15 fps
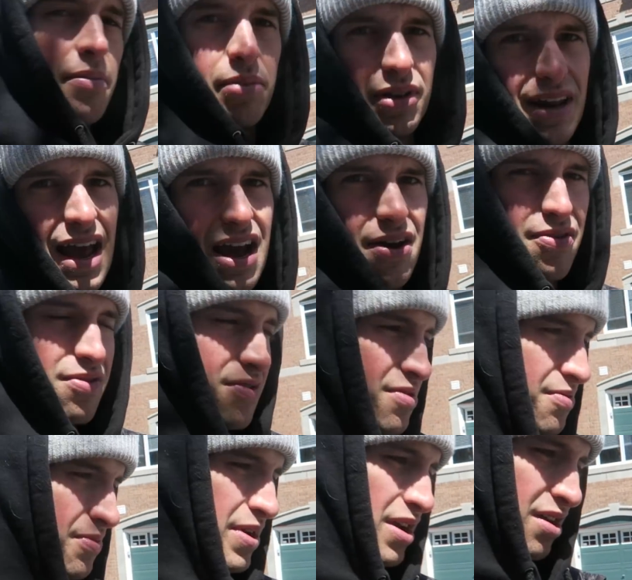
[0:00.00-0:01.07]
but now
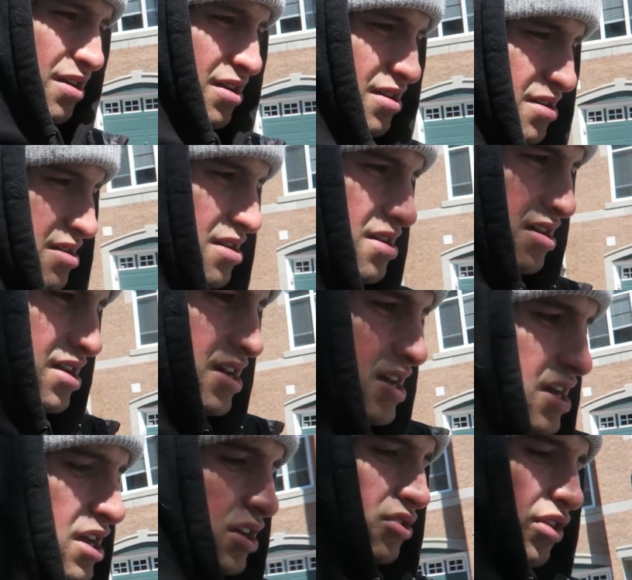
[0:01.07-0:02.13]
we are gonna
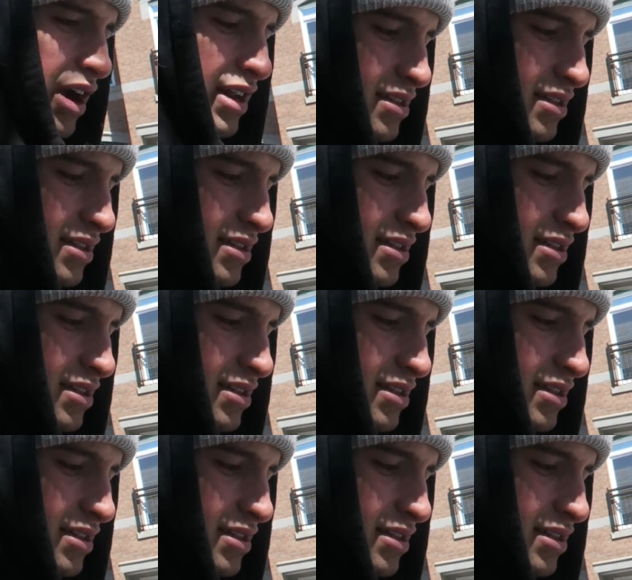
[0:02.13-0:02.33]
try